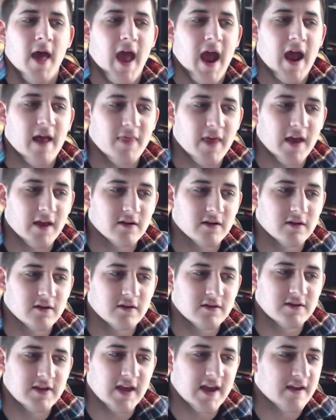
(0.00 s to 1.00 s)
and then
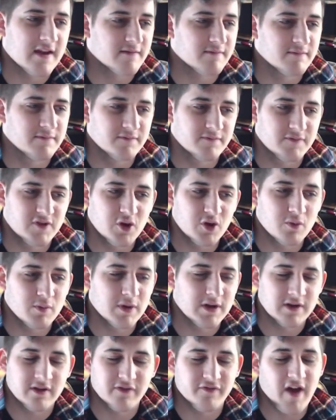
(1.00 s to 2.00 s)
take 2
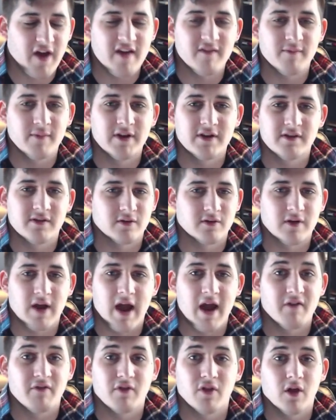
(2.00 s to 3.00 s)
minutes, 5 minutes, or
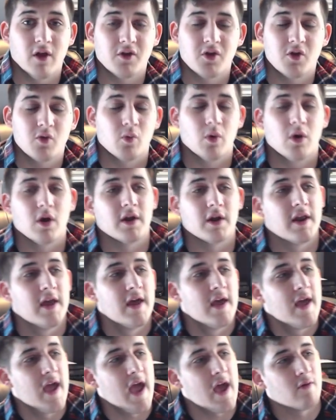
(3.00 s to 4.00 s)
however long you want,
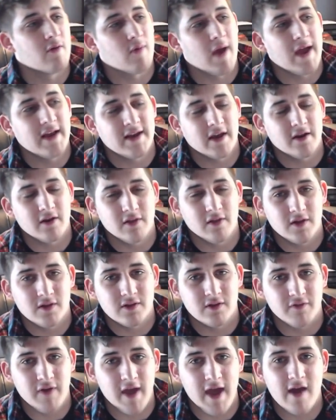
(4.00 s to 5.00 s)
and write down a
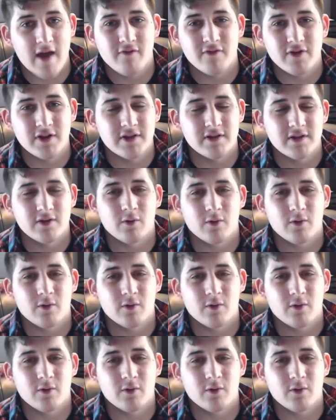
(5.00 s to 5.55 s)
list of every single